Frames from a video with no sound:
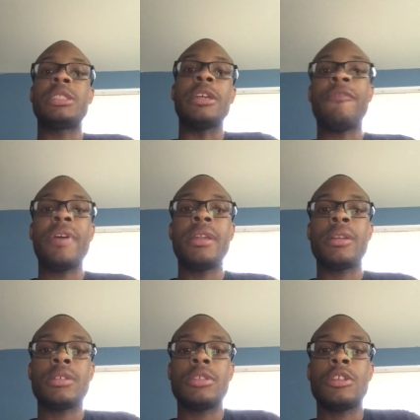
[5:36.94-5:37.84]

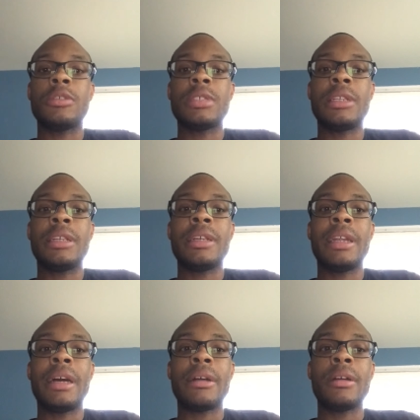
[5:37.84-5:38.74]
defenders. You know what I'm saying? They're, they're
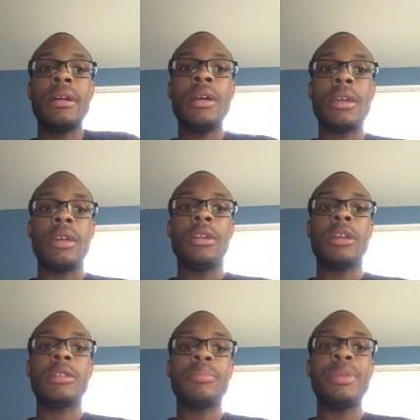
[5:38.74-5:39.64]
not going
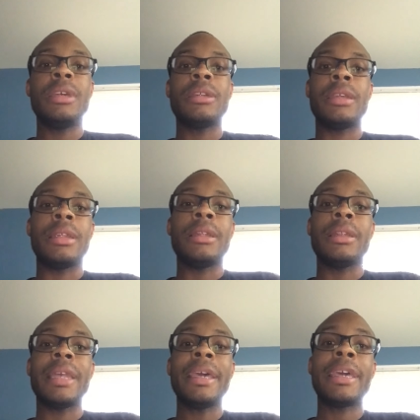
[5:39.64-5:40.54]
to be in, in
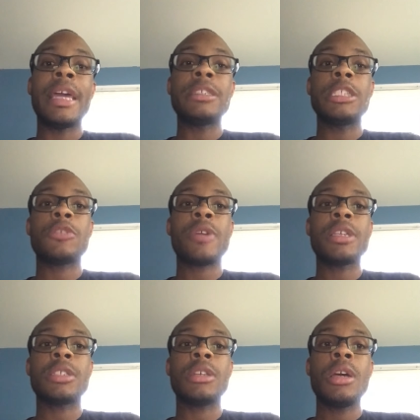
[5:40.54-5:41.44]
late game
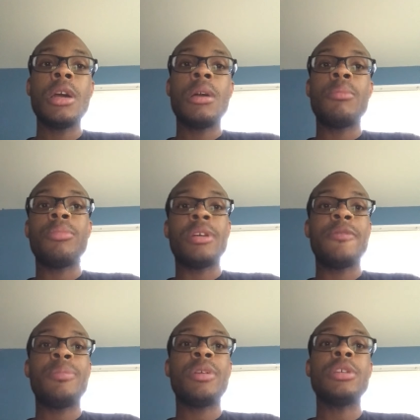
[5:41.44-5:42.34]
situation. But if
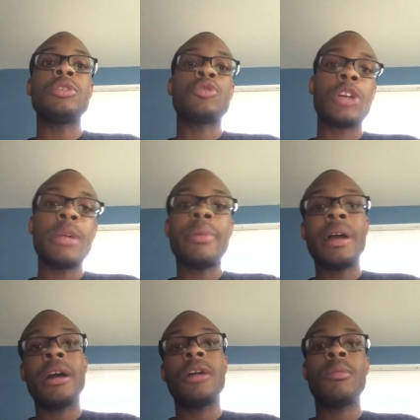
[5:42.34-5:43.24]
you put in Troy
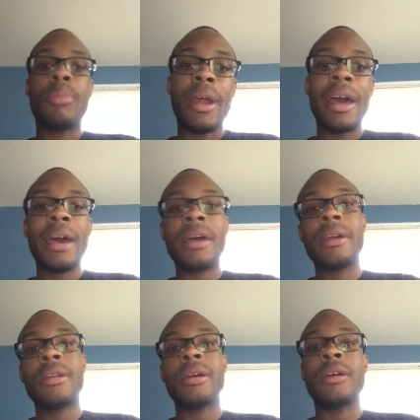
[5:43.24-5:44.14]
Brown,
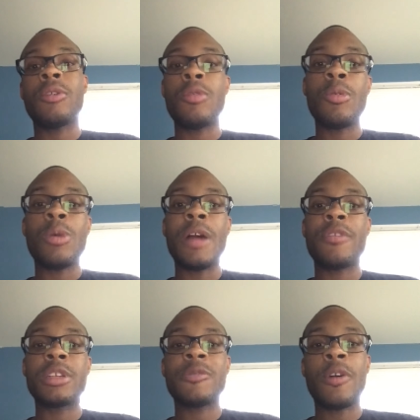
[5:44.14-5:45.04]
Brad, and who,
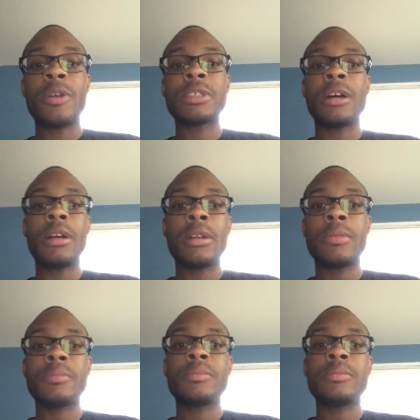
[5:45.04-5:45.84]
whoever the scores are,